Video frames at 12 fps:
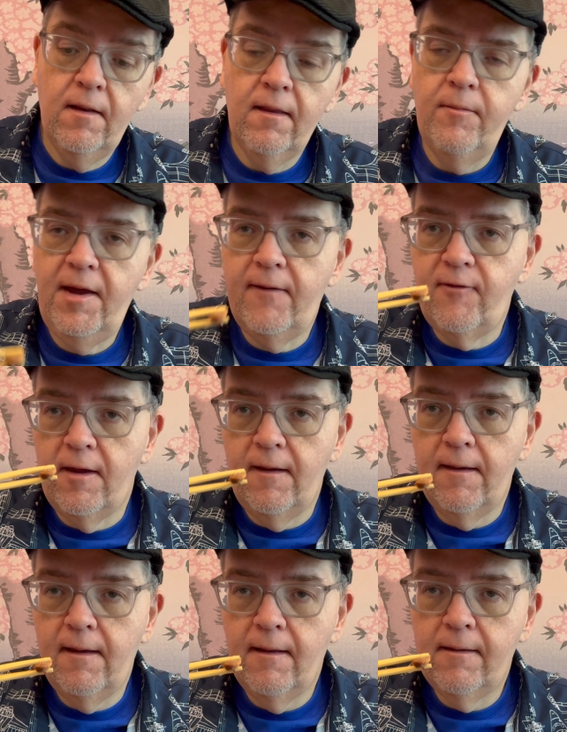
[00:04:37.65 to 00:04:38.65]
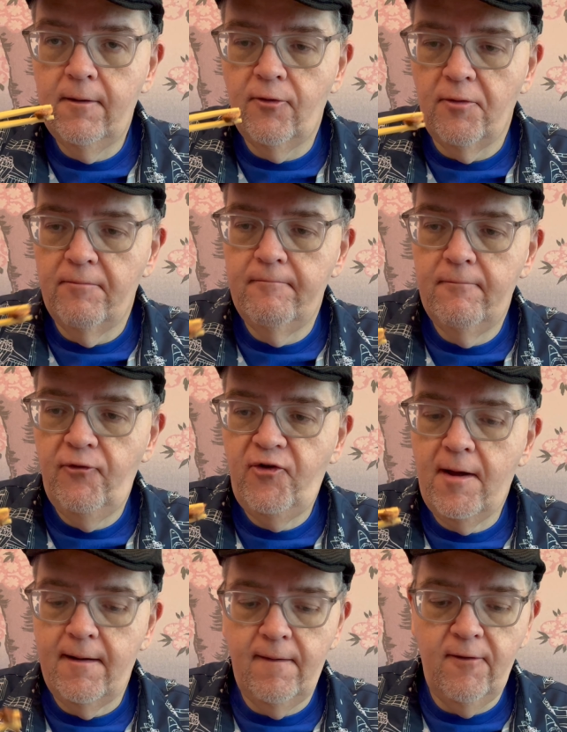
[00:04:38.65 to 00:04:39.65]
Let me give you a little
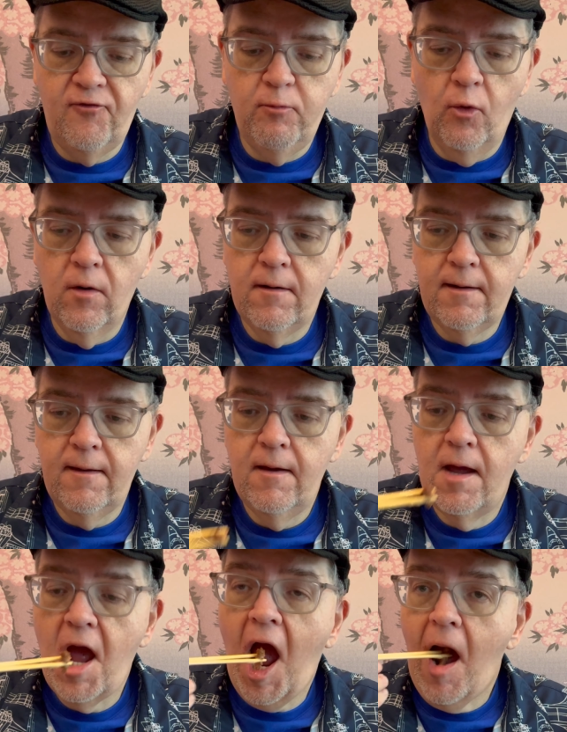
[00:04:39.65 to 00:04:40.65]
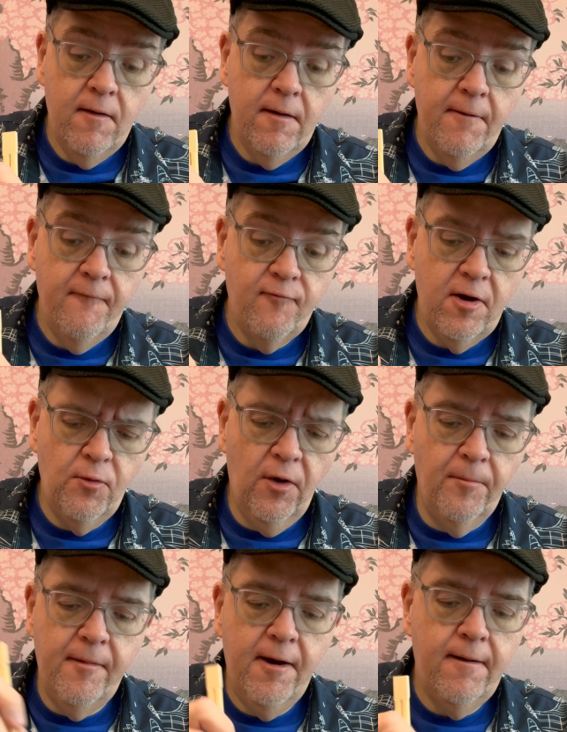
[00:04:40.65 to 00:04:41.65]
shot of this pork. Very well
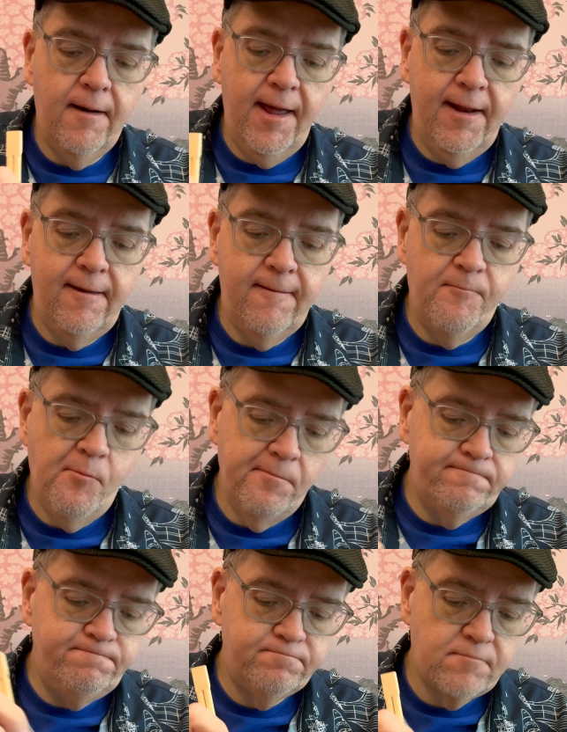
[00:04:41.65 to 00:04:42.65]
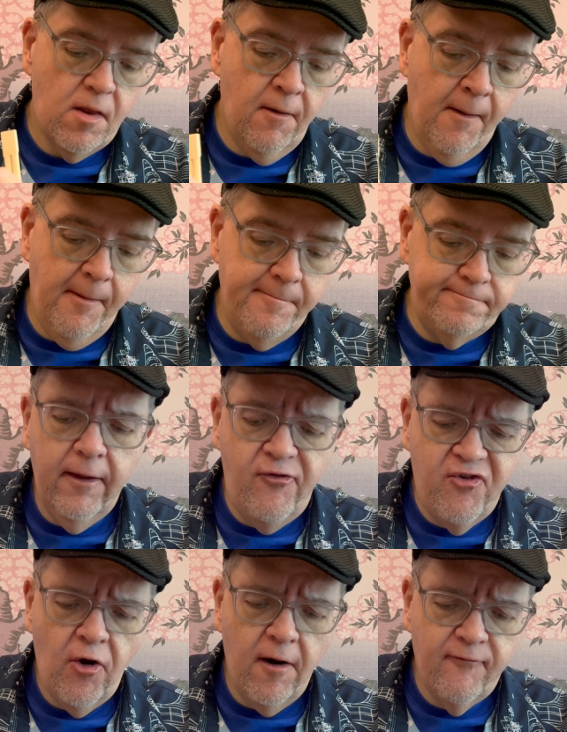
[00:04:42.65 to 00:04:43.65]
marinated.
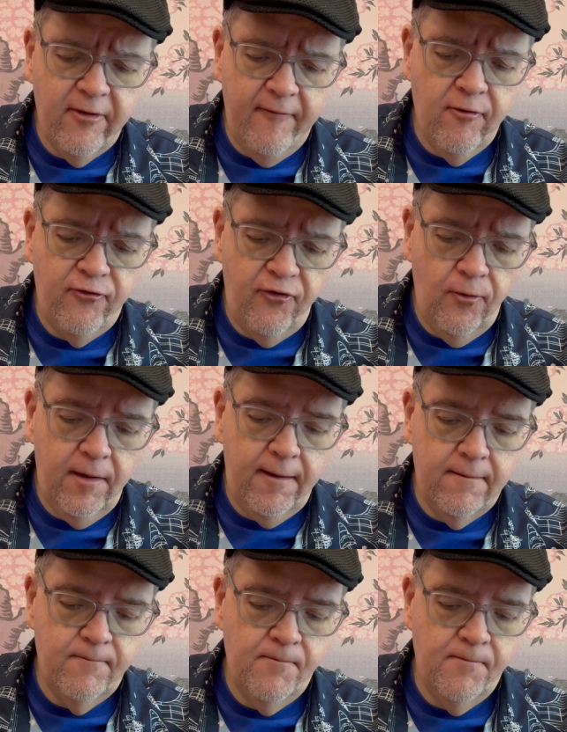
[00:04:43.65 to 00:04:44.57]
Char flavor to it.